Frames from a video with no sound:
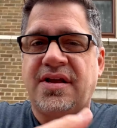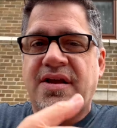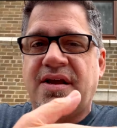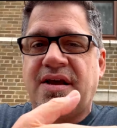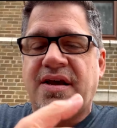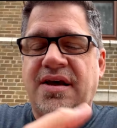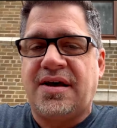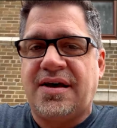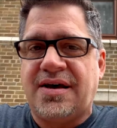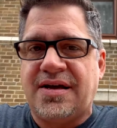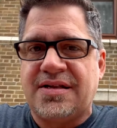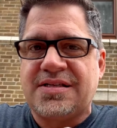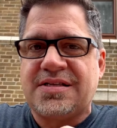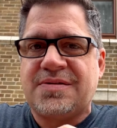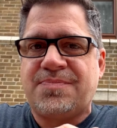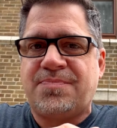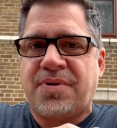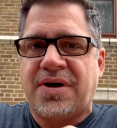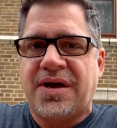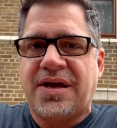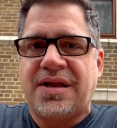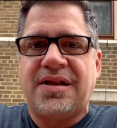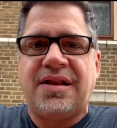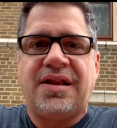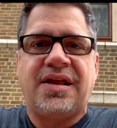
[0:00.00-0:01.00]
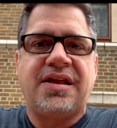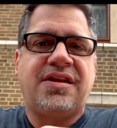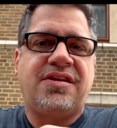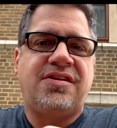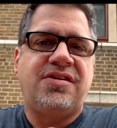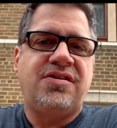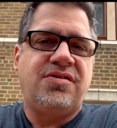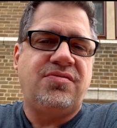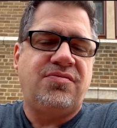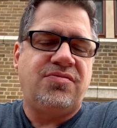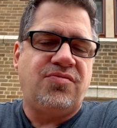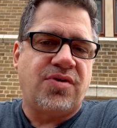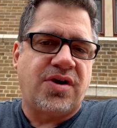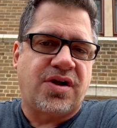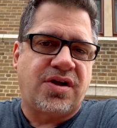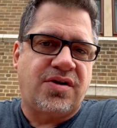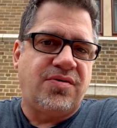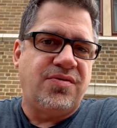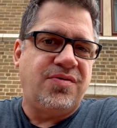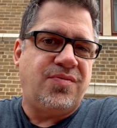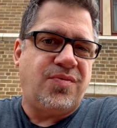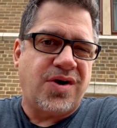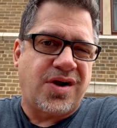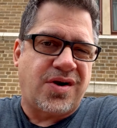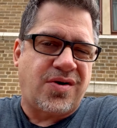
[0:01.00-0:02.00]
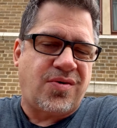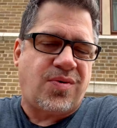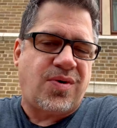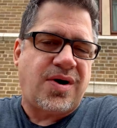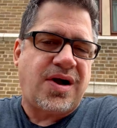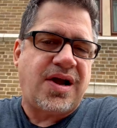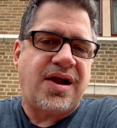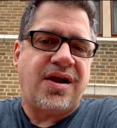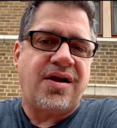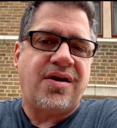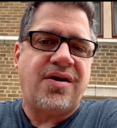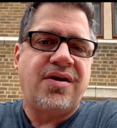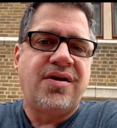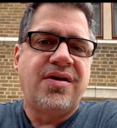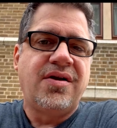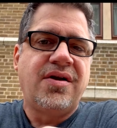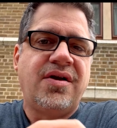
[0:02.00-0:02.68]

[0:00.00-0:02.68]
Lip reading: hotspot like you require